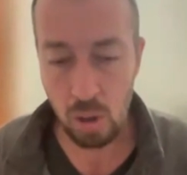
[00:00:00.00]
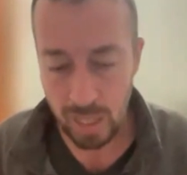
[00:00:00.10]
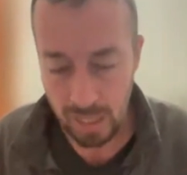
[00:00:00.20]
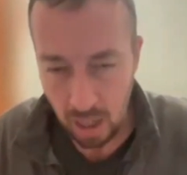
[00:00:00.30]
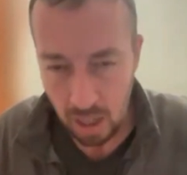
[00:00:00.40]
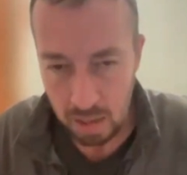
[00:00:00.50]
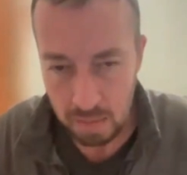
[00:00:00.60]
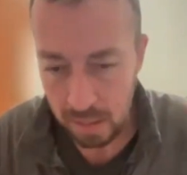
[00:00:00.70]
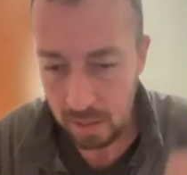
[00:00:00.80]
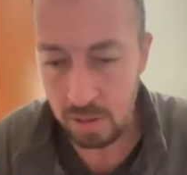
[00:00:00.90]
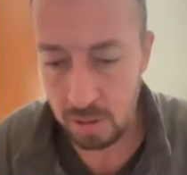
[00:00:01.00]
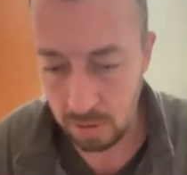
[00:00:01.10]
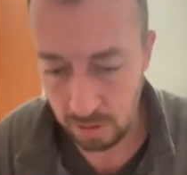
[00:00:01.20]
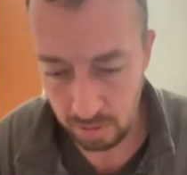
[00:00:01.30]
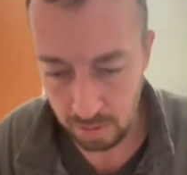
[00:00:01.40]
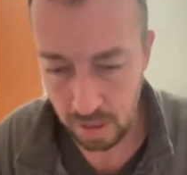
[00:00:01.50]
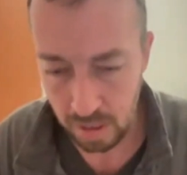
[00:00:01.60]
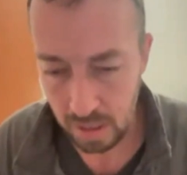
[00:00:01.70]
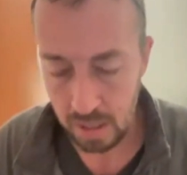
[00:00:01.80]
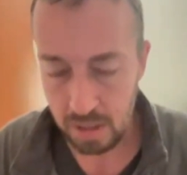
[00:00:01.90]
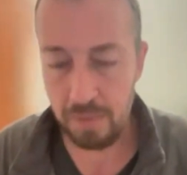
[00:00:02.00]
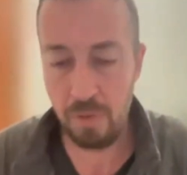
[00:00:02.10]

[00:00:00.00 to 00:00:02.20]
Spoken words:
we come into the